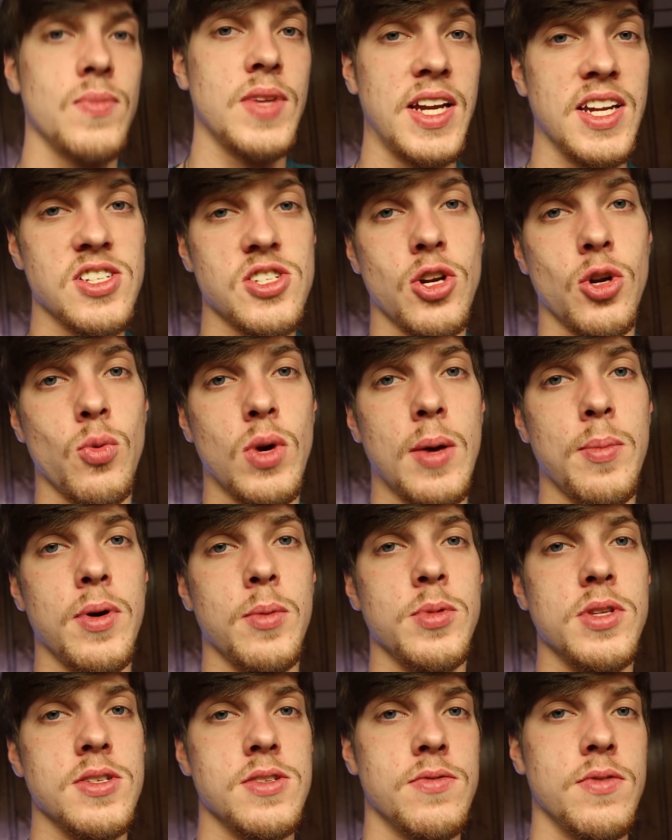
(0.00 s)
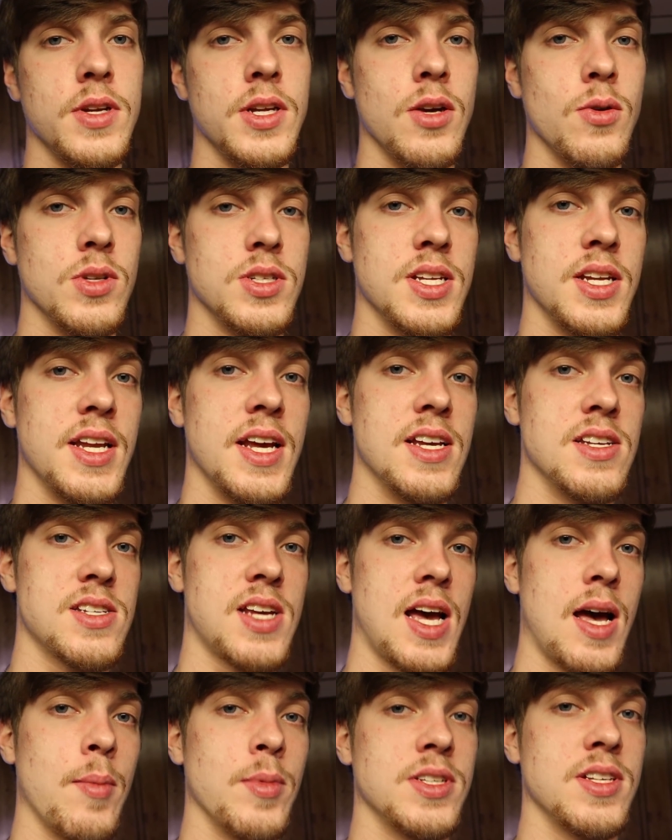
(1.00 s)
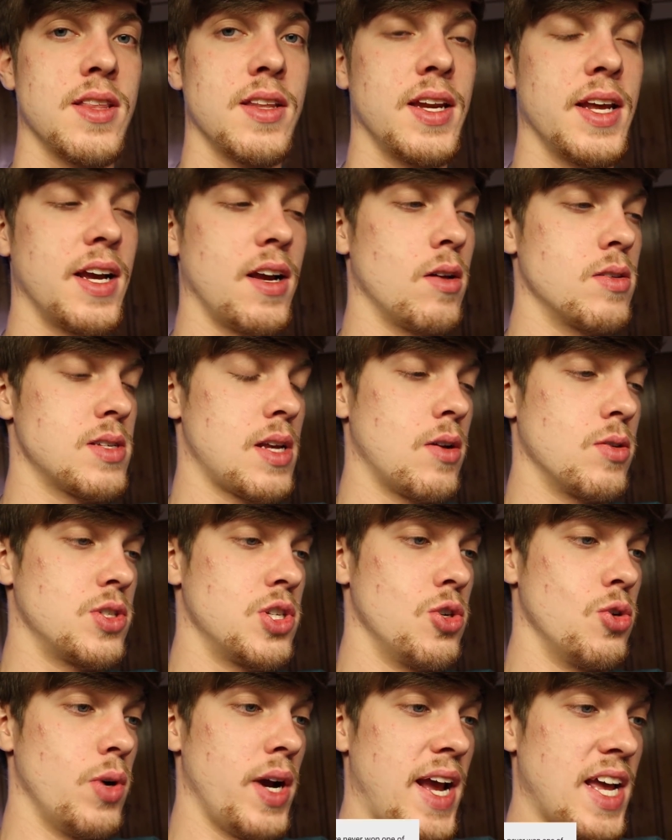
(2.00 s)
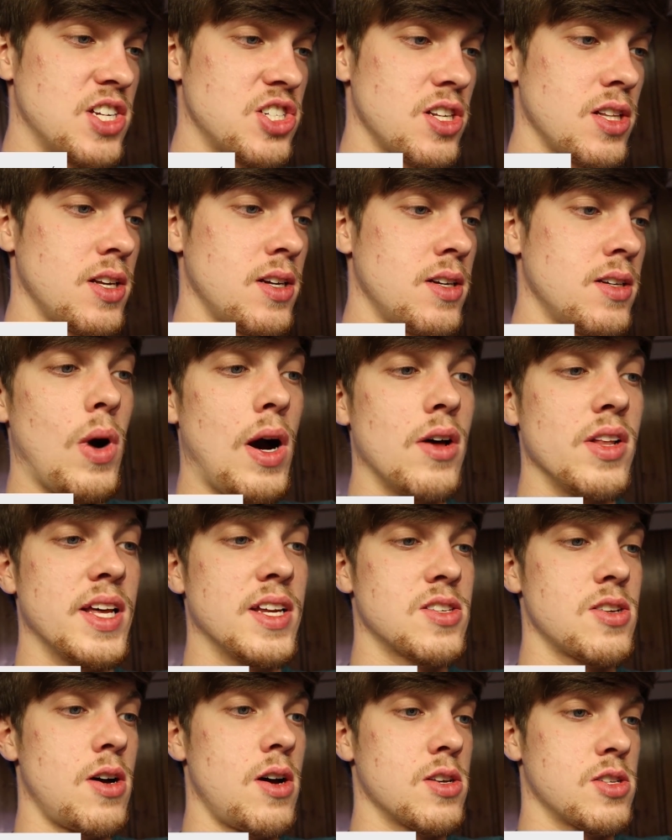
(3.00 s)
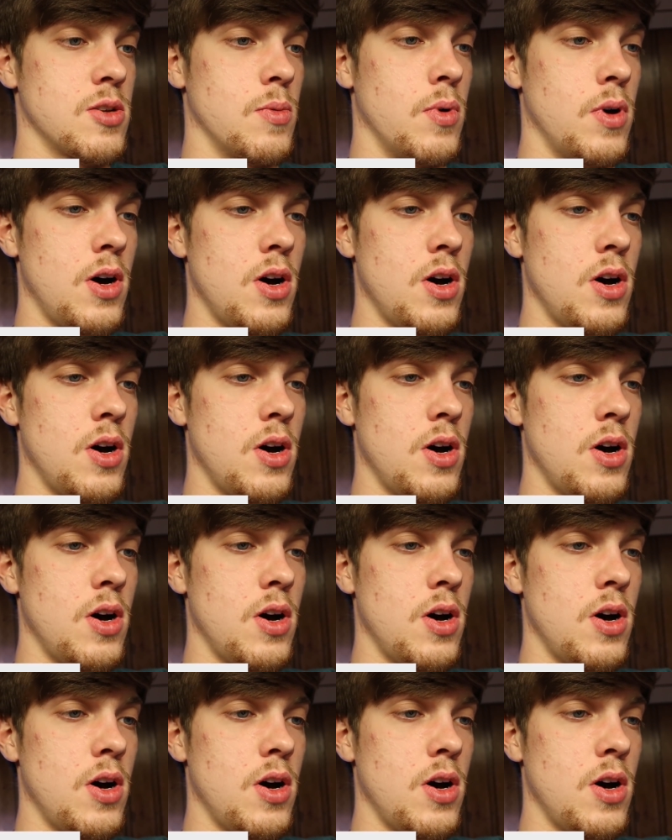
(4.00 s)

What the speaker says: That is gonna wrap up this video, and today's comment of the day goes out to Angela. Wow, that's awesome.